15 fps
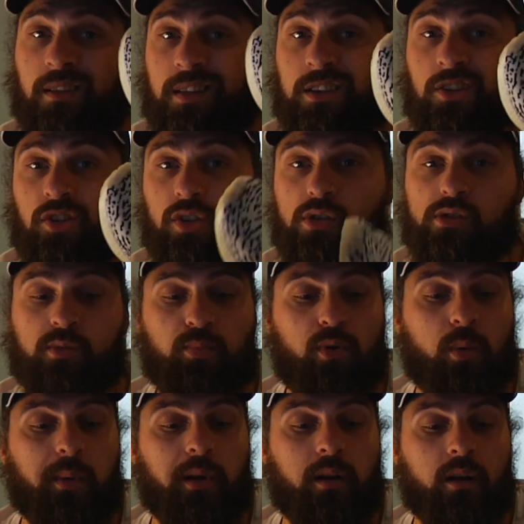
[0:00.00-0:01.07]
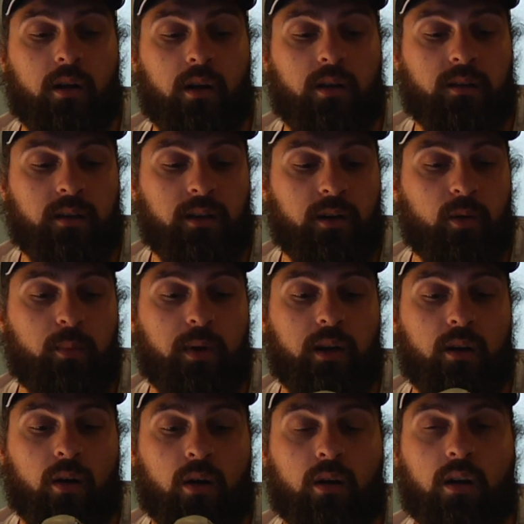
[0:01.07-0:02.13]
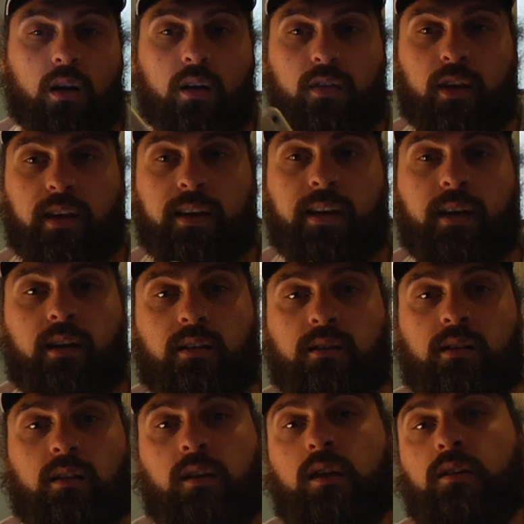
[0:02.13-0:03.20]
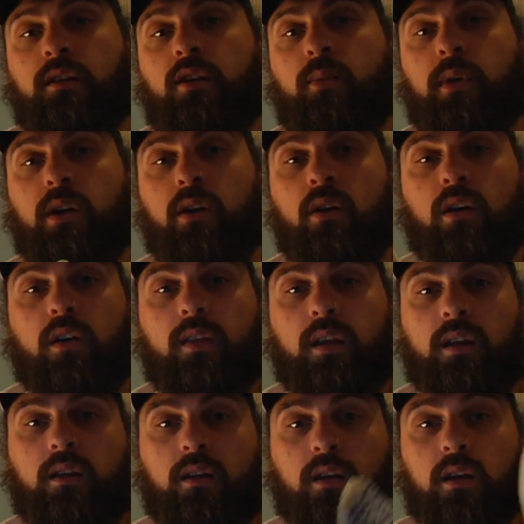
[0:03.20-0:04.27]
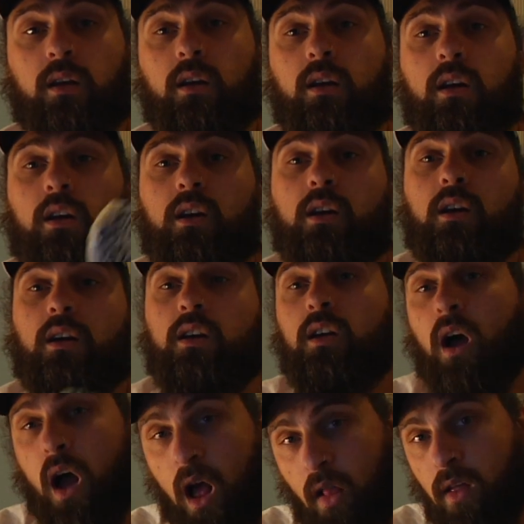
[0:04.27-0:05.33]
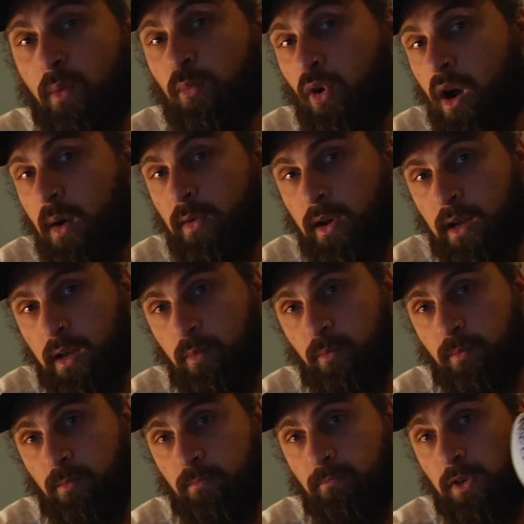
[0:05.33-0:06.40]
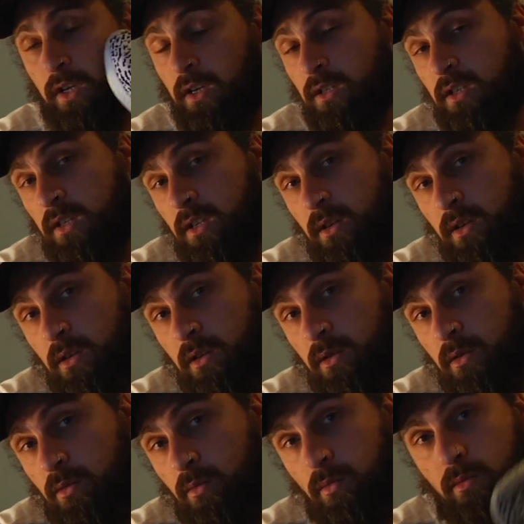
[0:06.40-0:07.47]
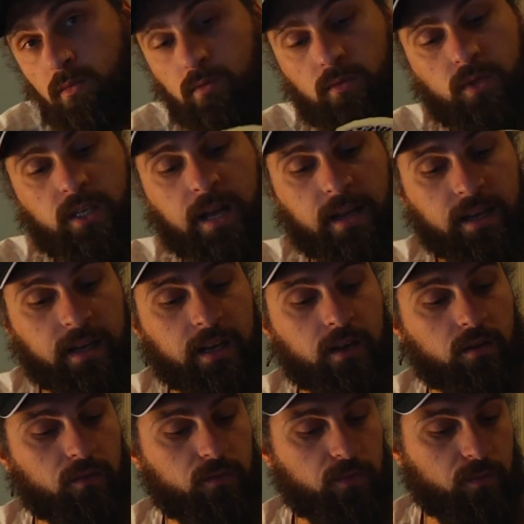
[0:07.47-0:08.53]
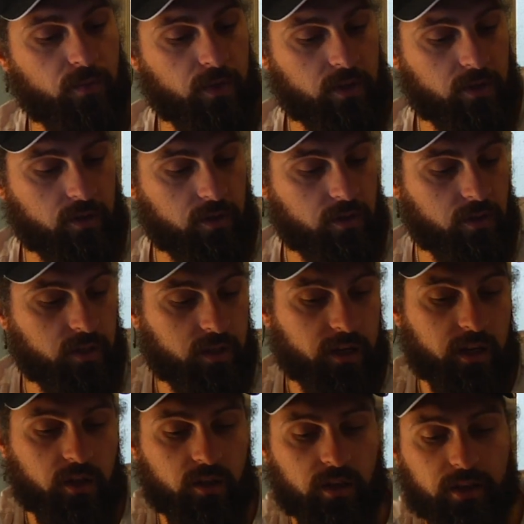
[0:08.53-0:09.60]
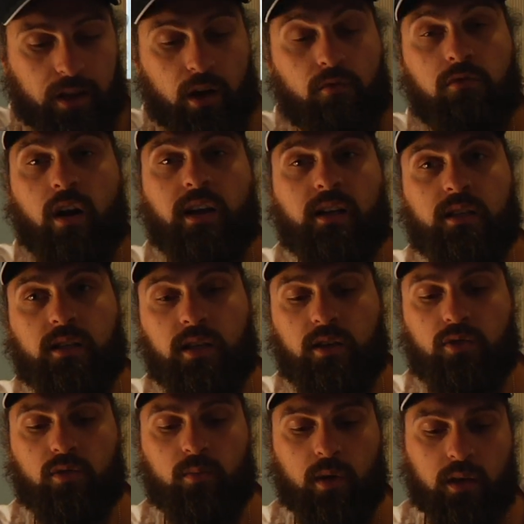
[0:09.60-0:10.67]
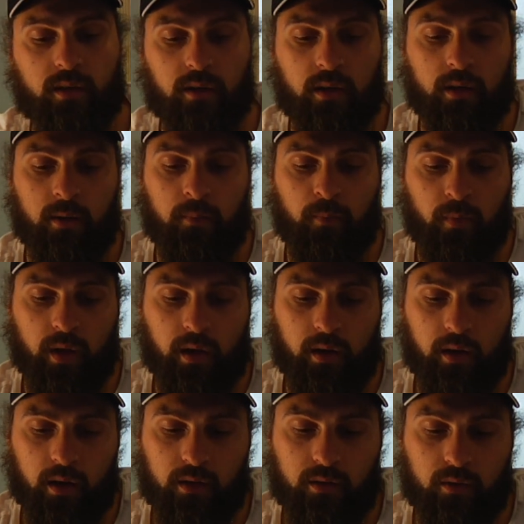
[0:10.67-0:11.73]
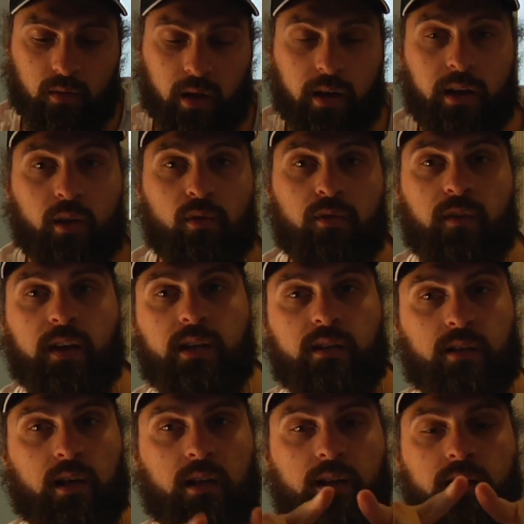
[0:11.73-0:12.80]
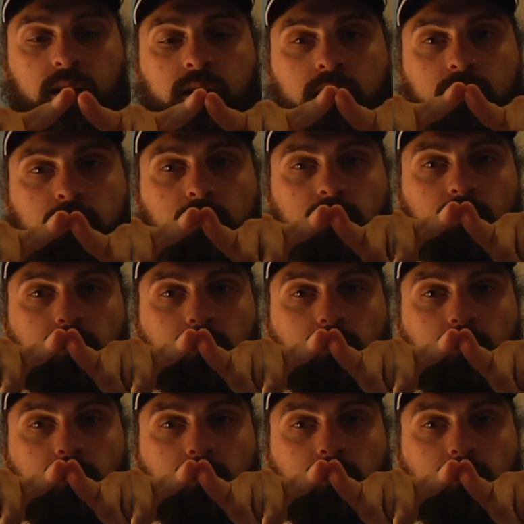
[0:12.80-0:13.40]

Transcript: this shoe is probably going to last a little bit longer. The knit is going to last a little bit longer than other prime knit because of the technique of the stitch. There's like a running stitch almost in loads of like little V's like this